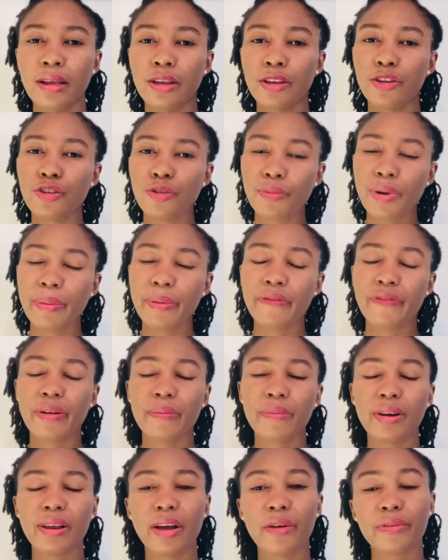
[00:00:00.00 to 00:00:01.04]
You might be
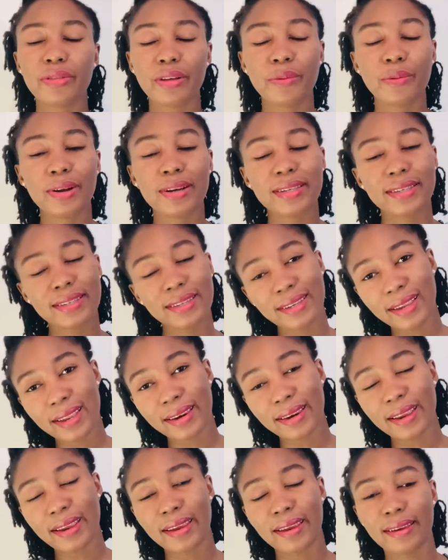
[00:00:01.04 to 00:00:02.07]
familiar with the word
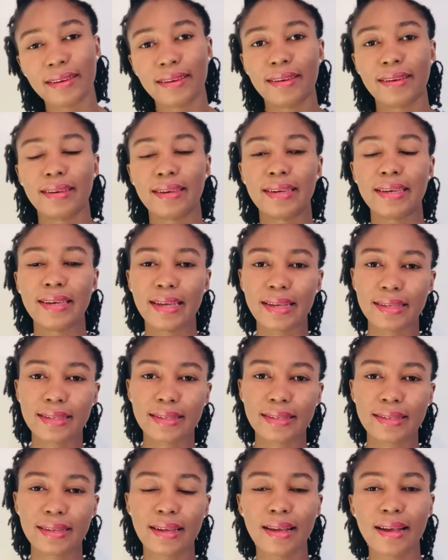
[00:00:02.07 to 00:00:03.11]
CNA.
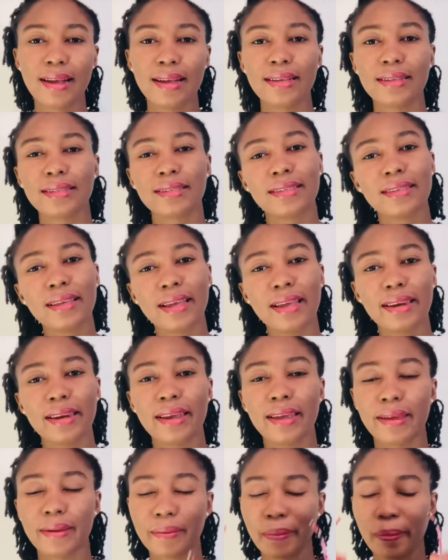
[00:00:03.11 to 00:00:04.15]
Yes,
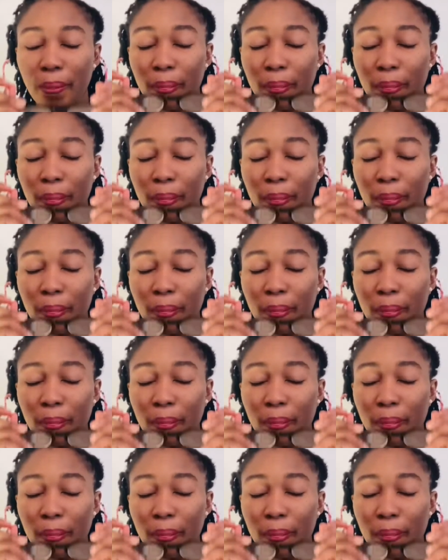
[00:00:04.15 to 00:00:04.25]
CNA.